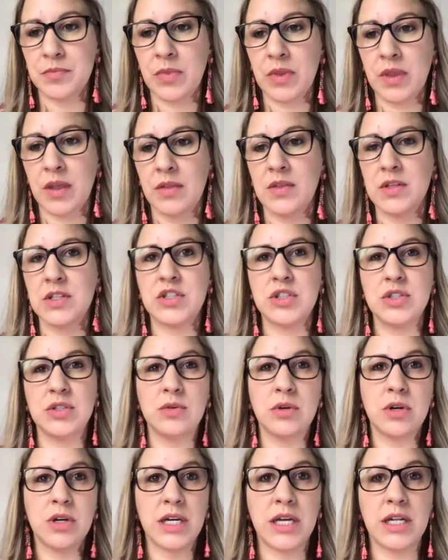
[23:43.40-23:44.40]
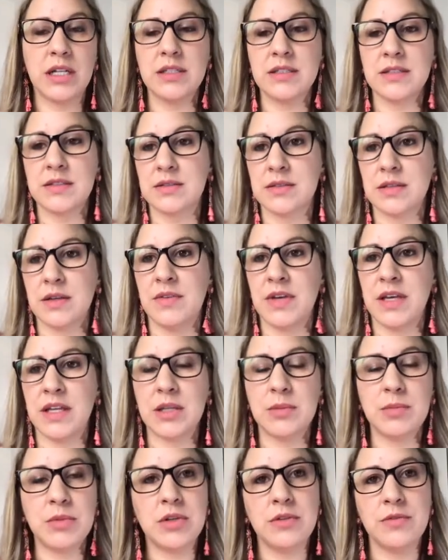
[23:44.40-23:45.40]
This URL is
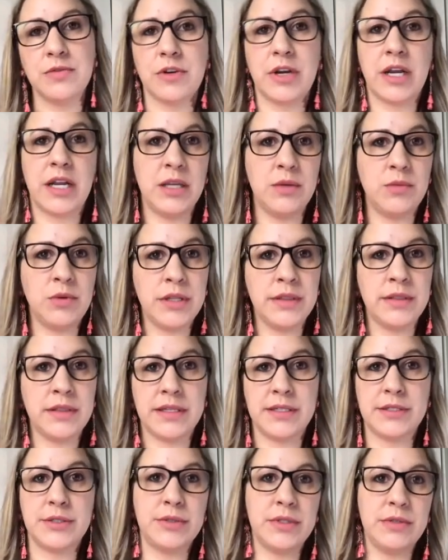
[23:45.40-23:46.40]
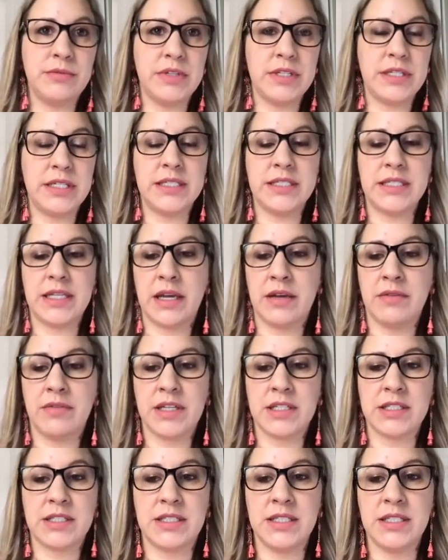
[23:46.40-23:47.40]
available for anyone. They don't even need to have
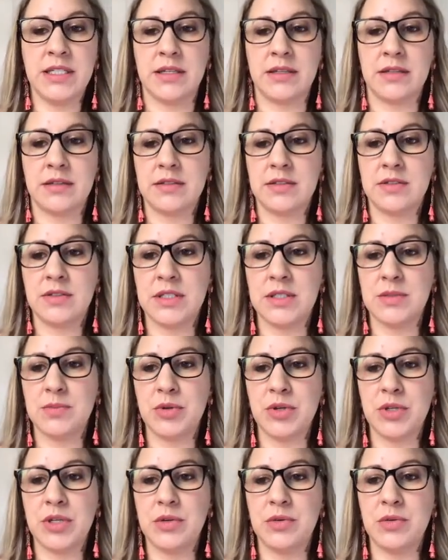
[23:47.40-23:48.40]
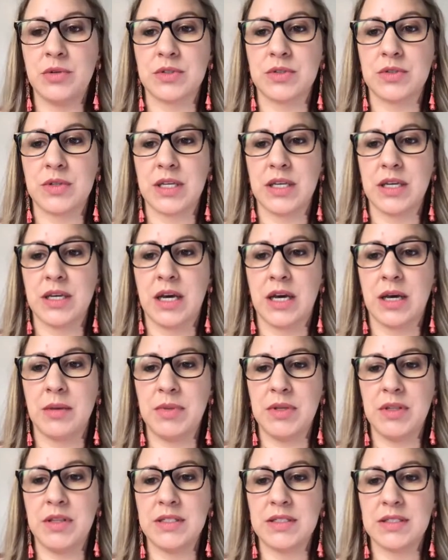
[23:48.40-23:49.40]
XD. So that's pretty cool. So I can
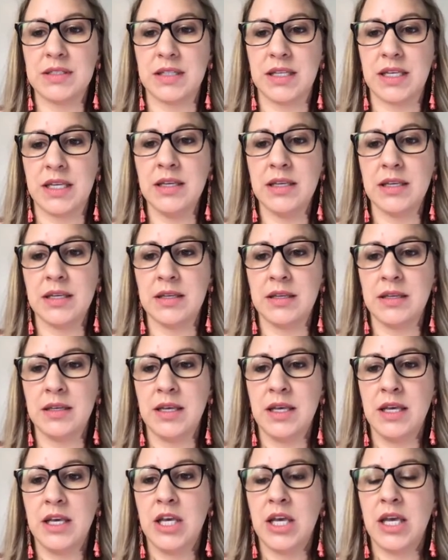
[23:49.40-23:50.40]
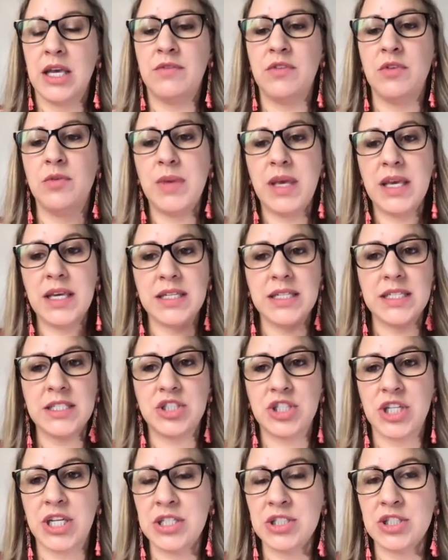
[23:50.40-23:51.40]
copy this link. If you make any
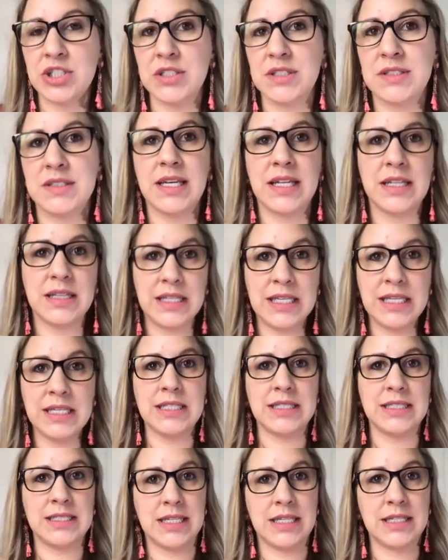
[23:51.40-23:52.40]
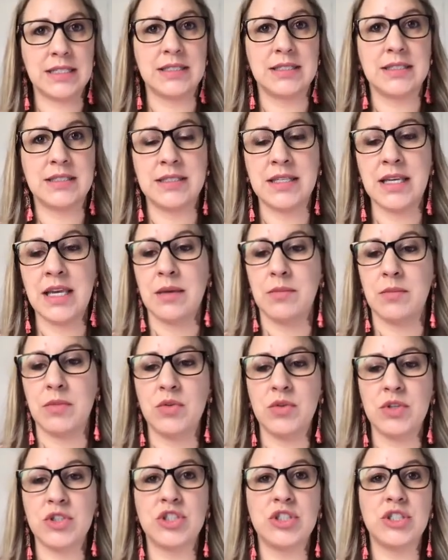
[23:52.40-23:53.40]
changes, that link stays the same. You
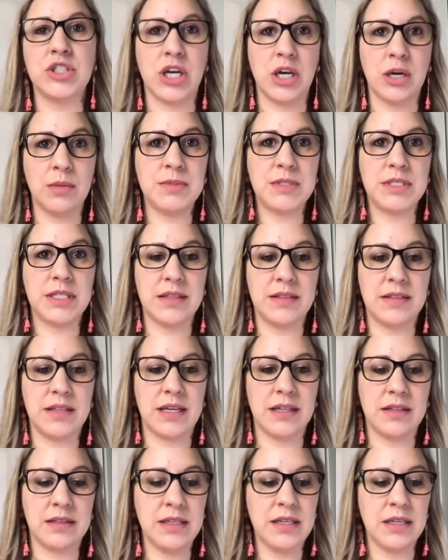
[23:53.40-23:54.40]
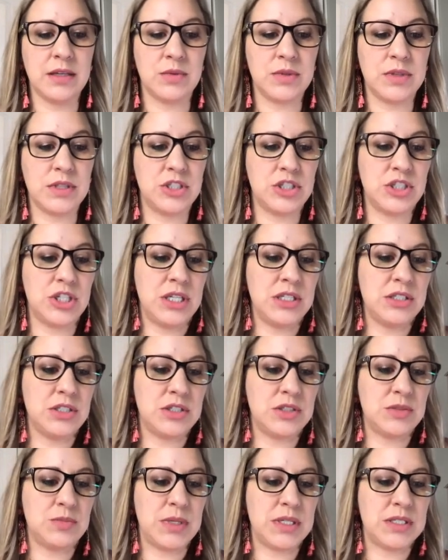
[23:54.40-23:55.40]
can just update that link with the
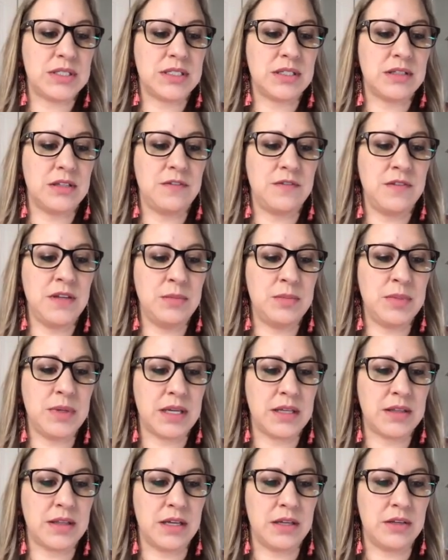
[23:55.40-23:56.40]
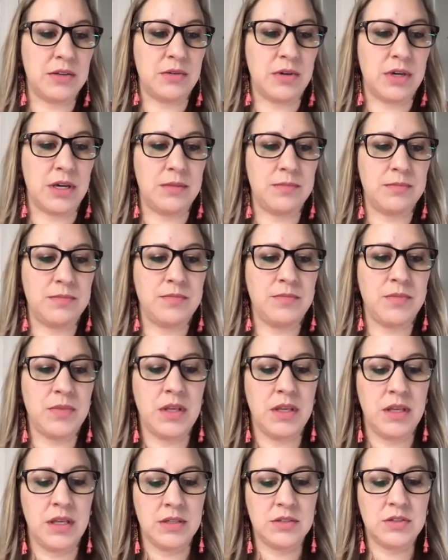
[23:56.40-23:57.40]
changes based on the feedback that you got.
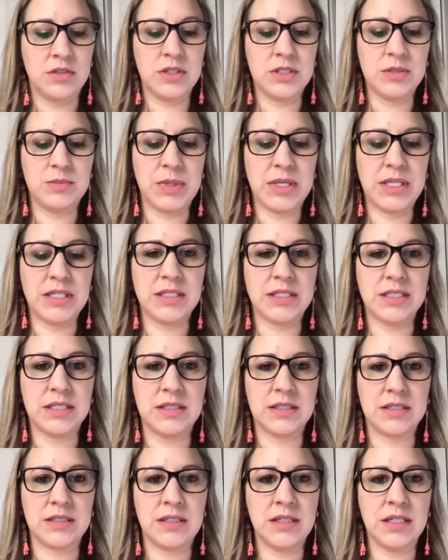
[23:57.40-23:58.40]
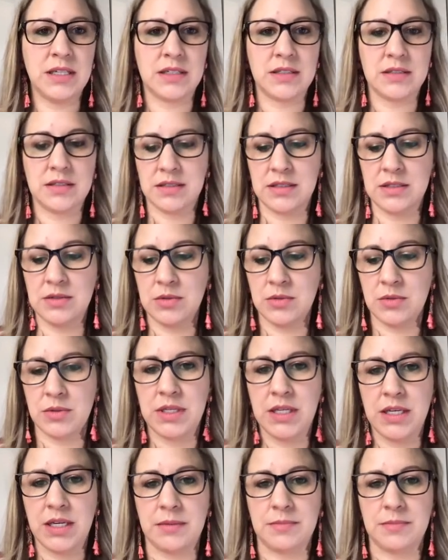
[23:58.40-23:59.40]
So let's paste in this link and see what we get.